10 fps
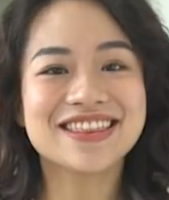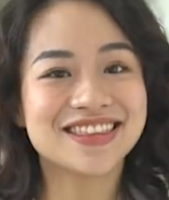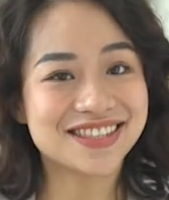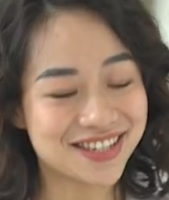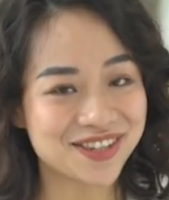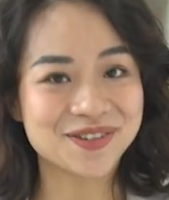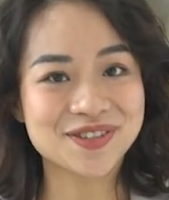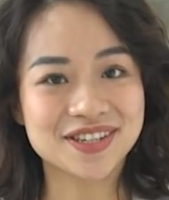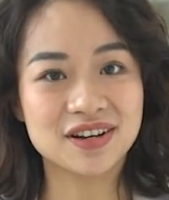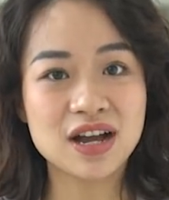This is
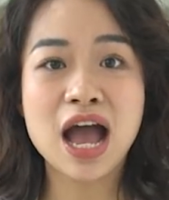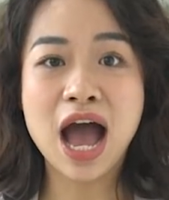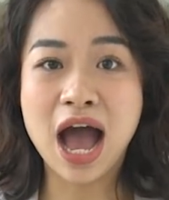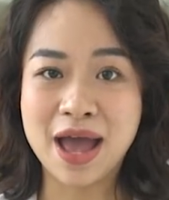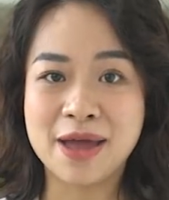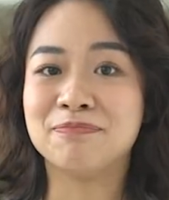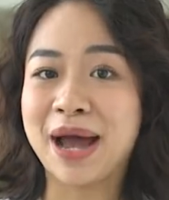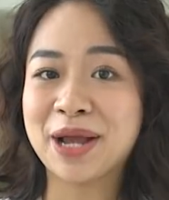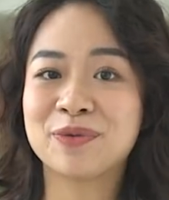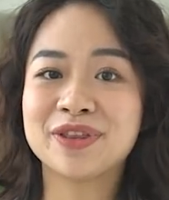Tuzil, and
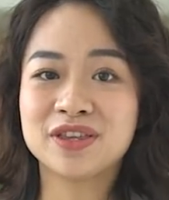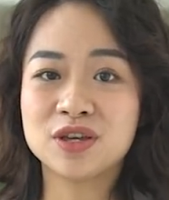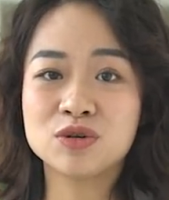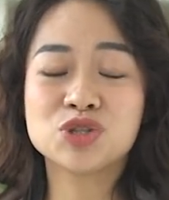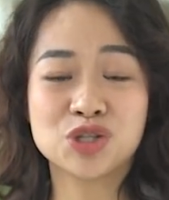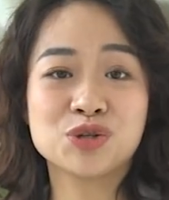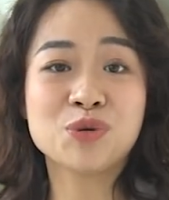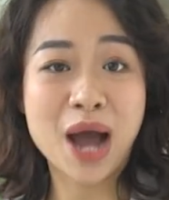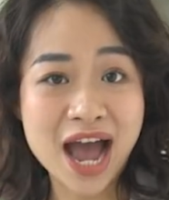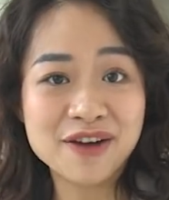back with you to
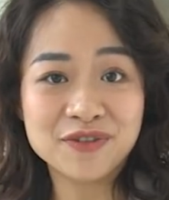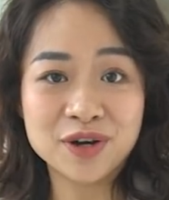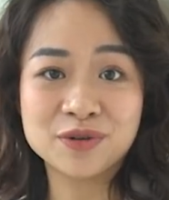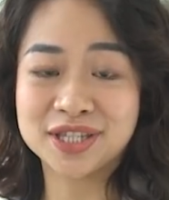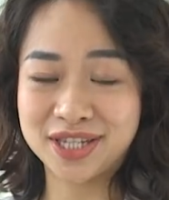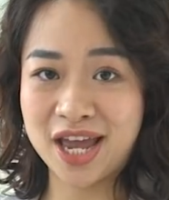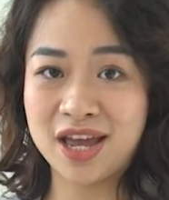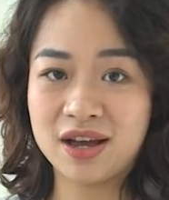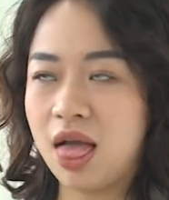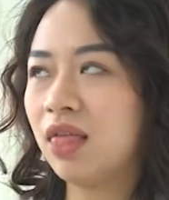IFOS Day.
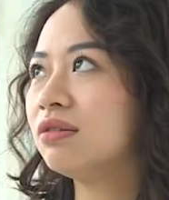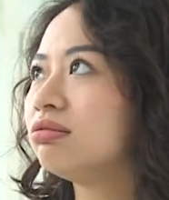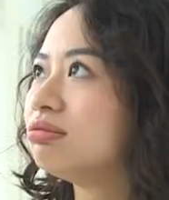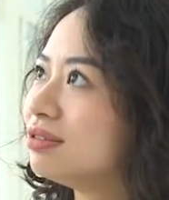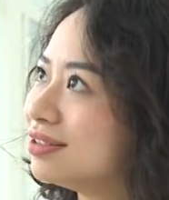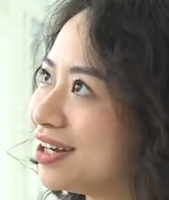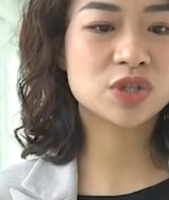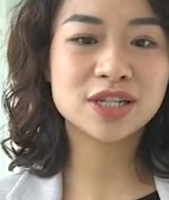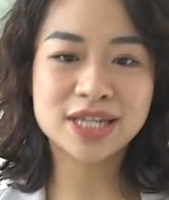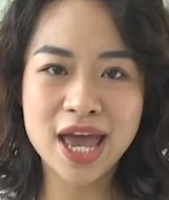
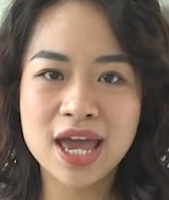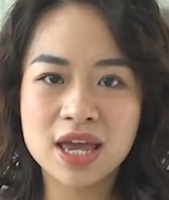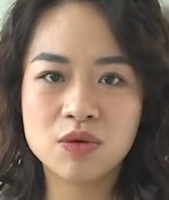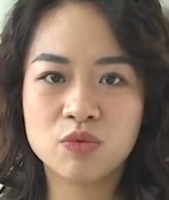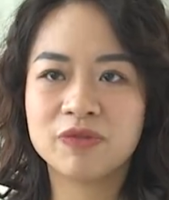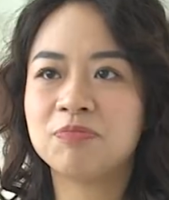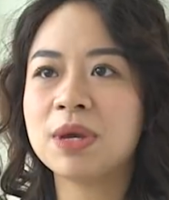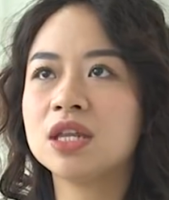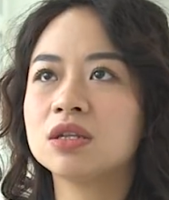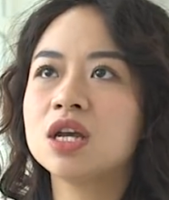Today we've
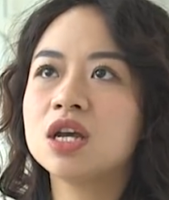been,